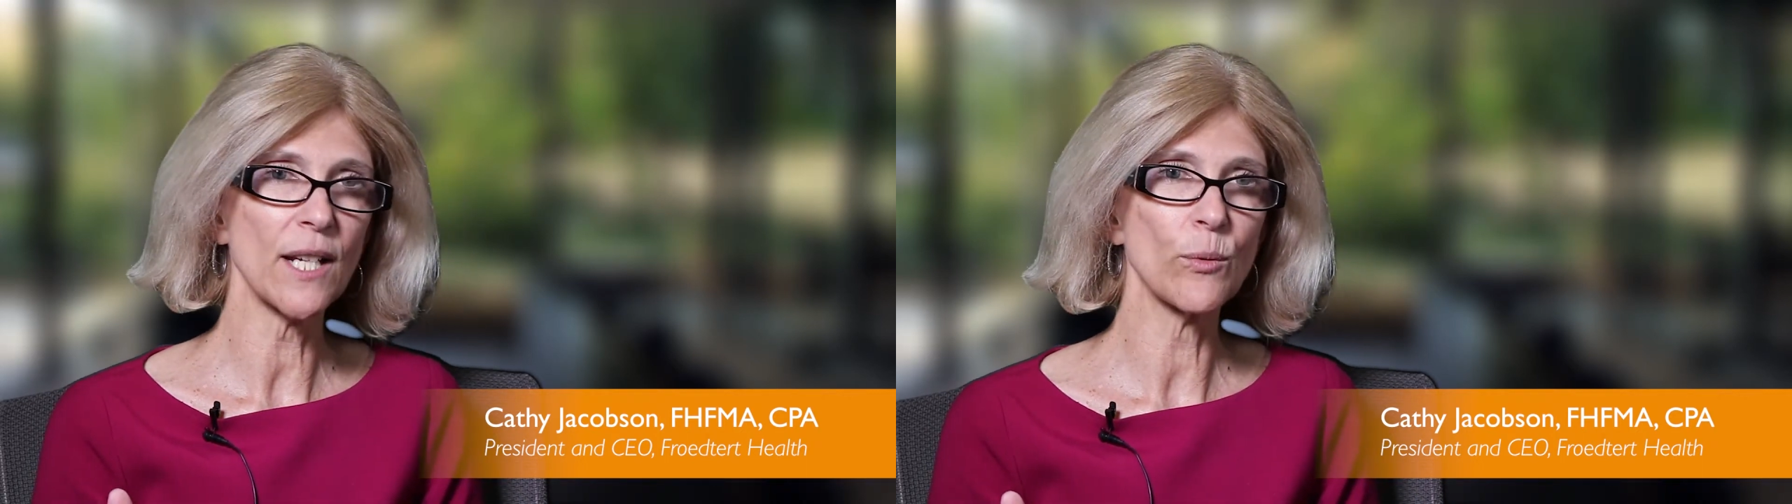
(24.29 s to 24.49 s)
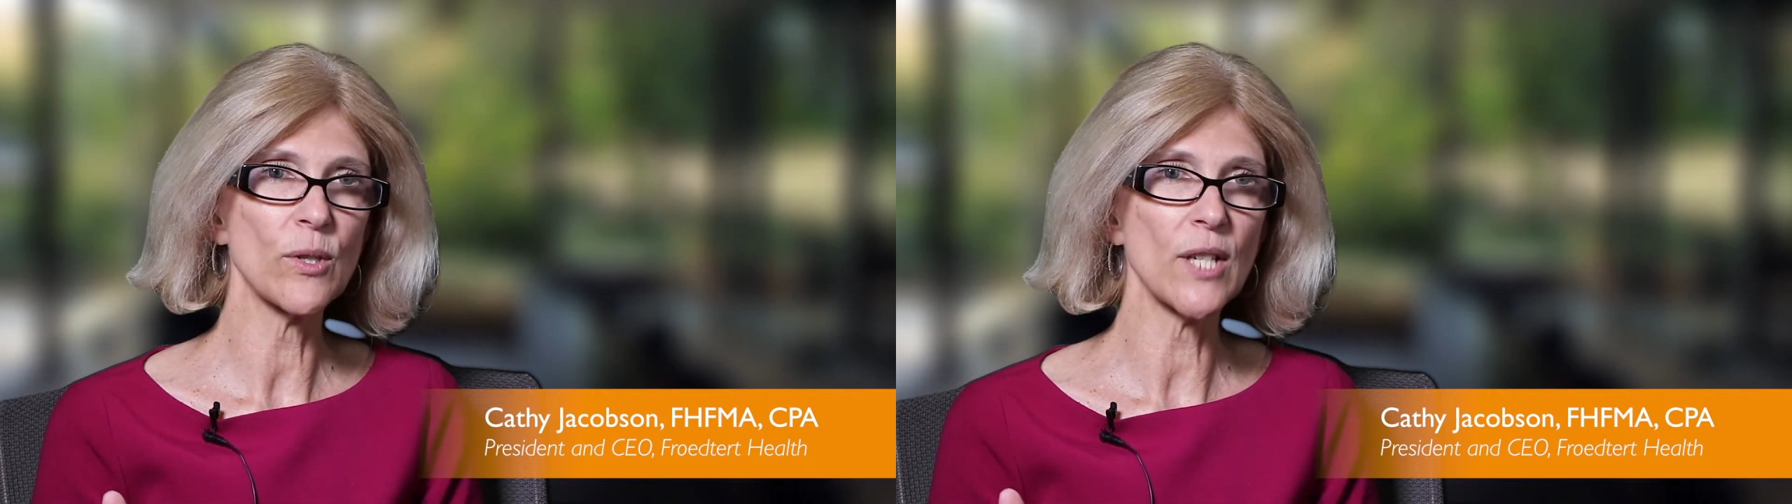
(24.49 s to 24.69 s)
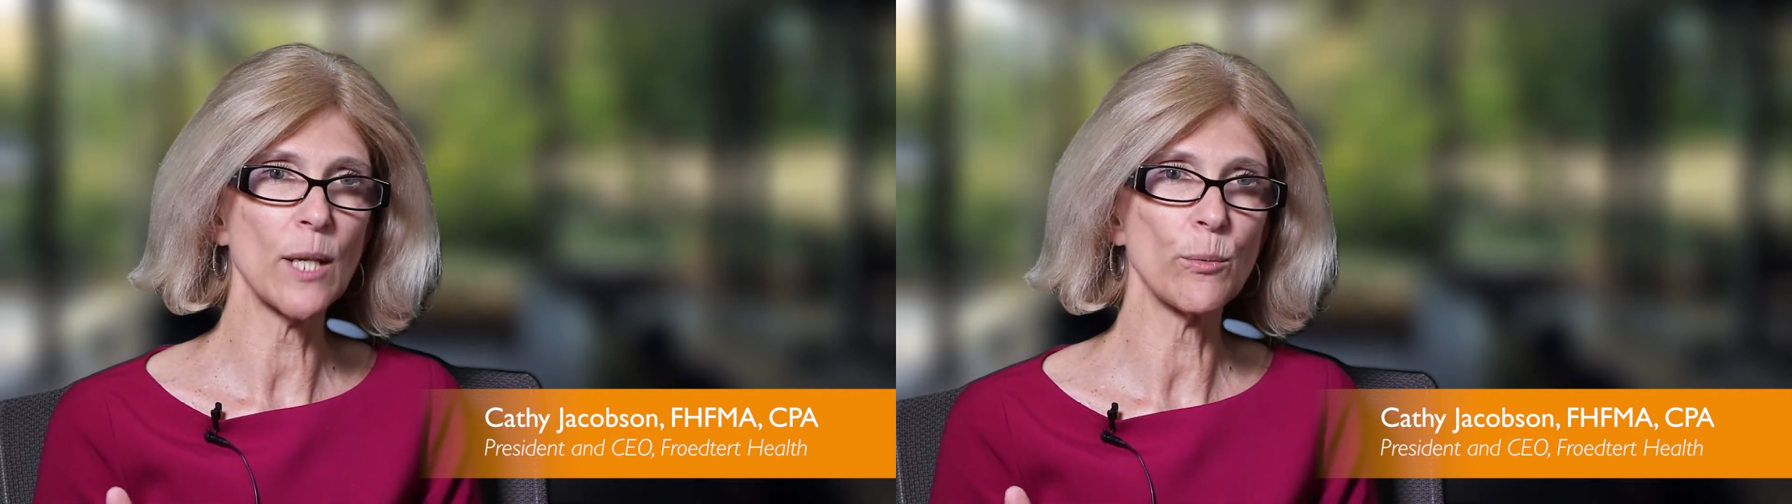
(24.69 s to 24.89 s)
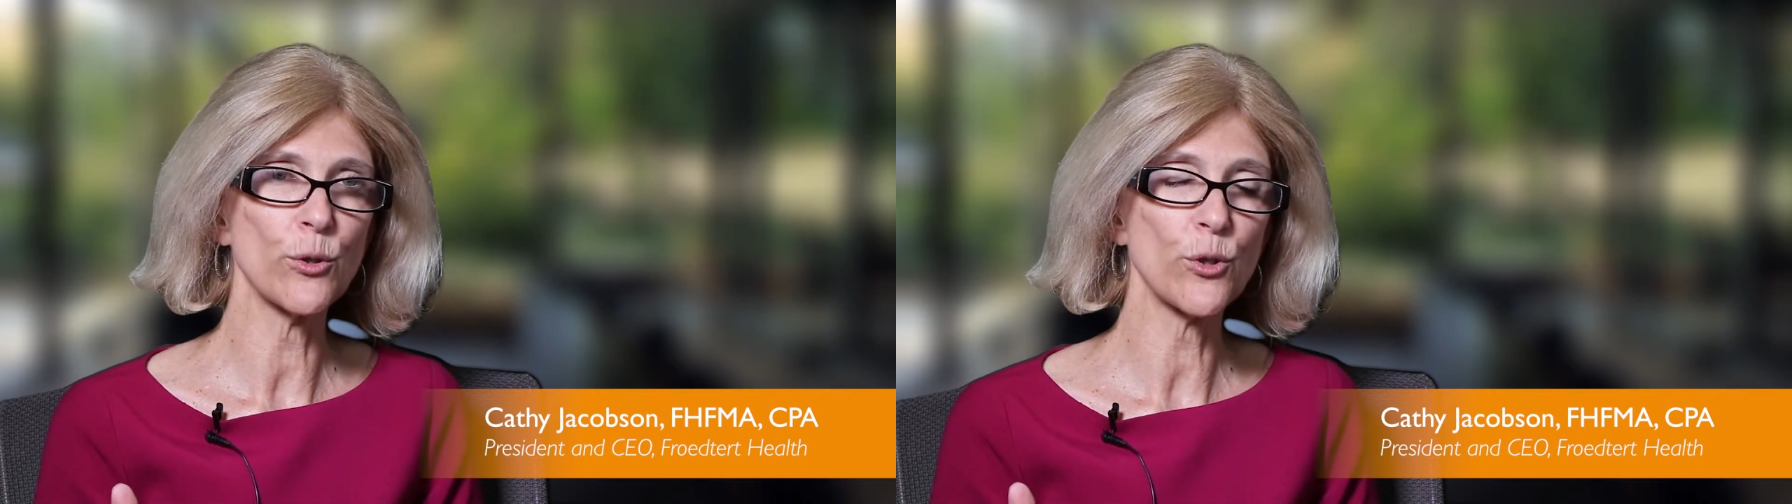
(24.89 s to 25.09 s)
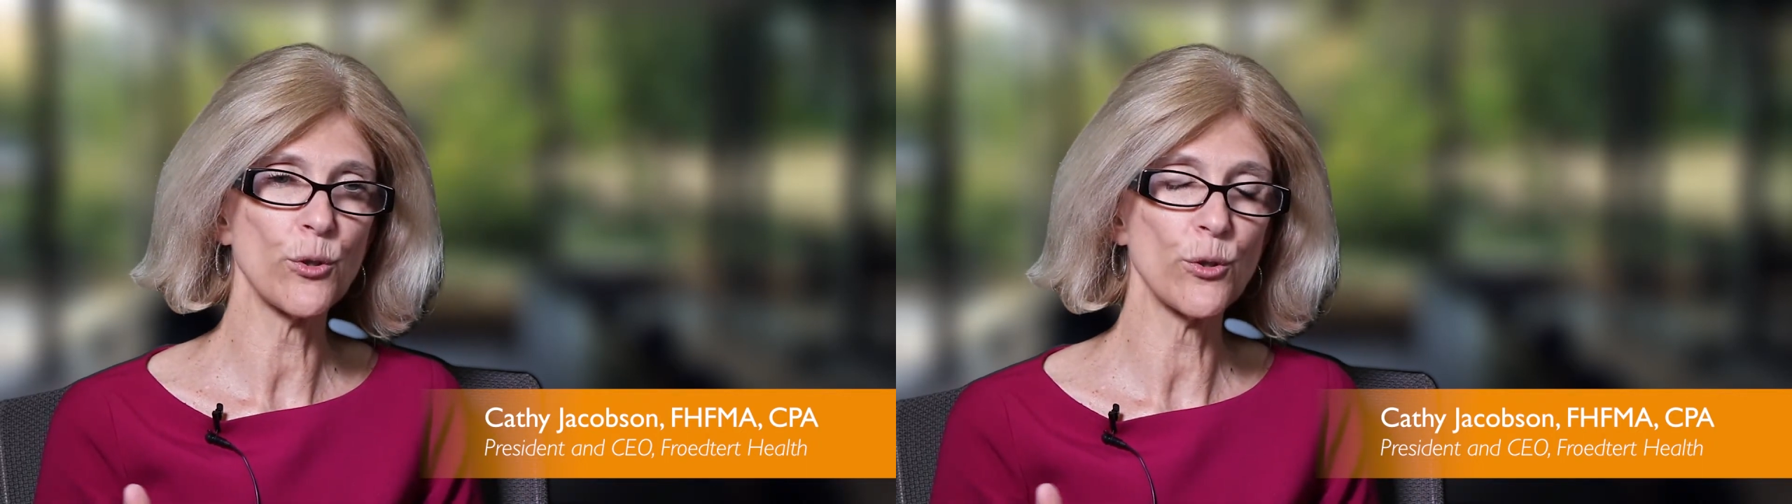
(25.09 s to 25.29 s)
I was able
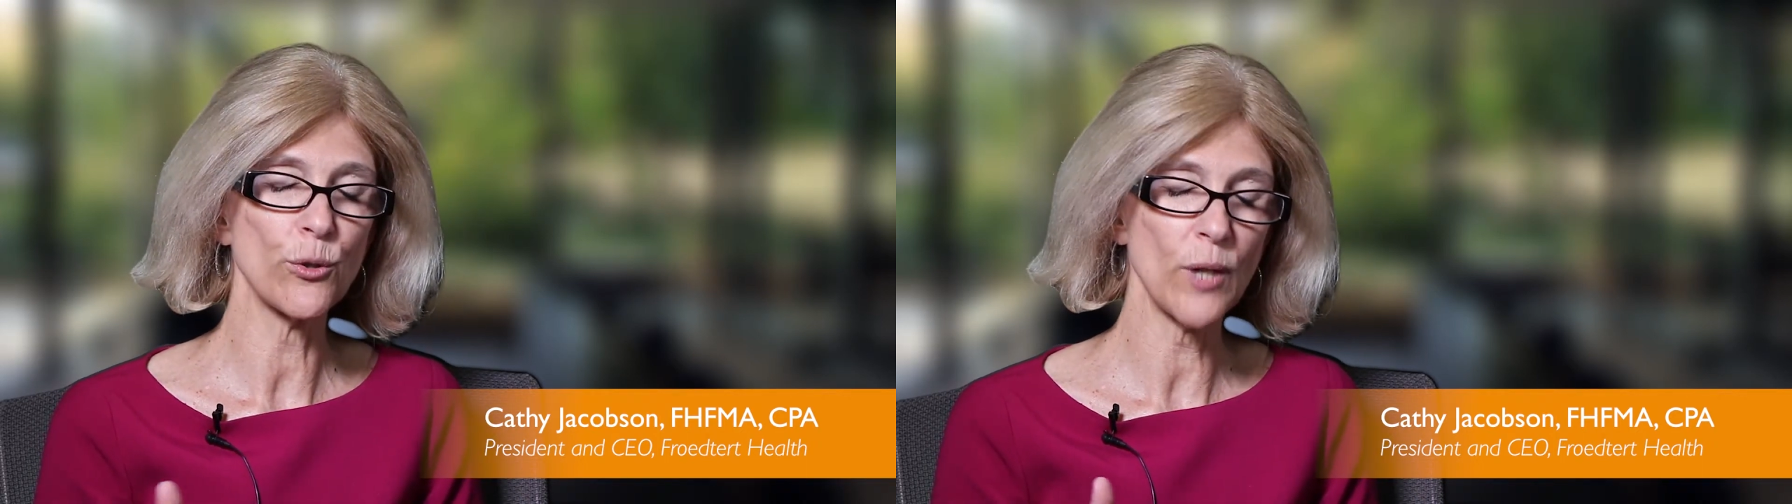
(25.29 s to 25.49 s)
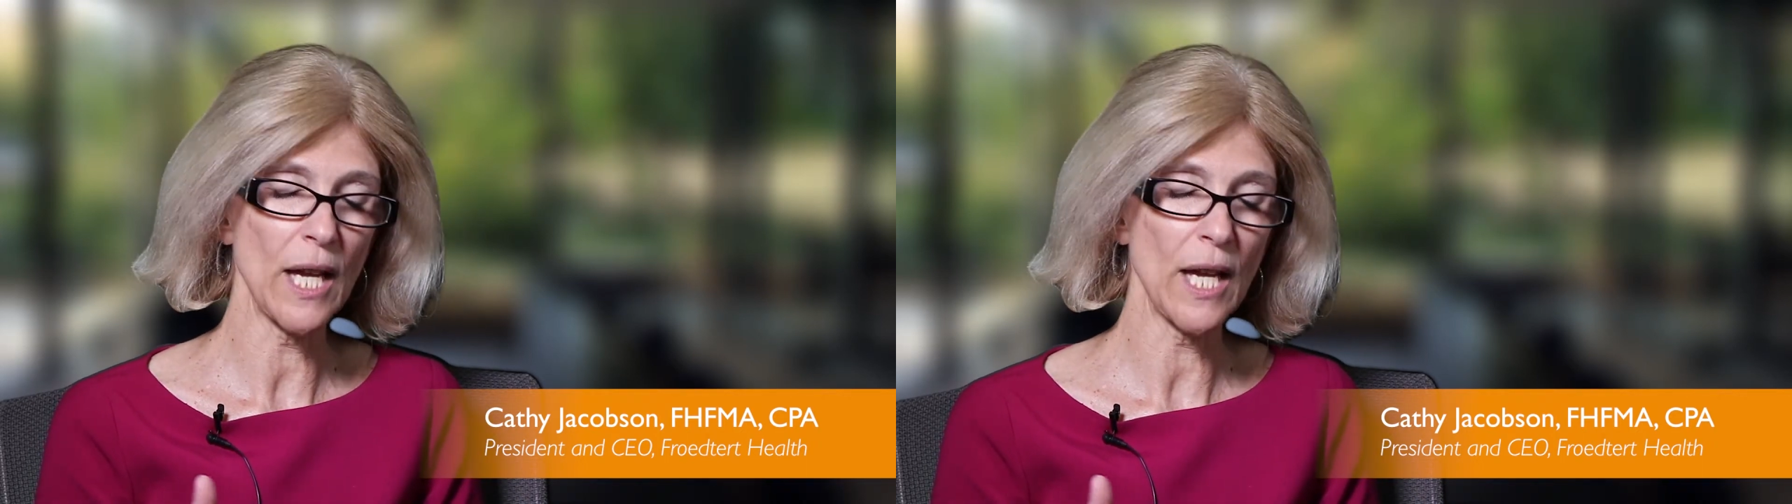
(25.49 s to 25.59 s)
to,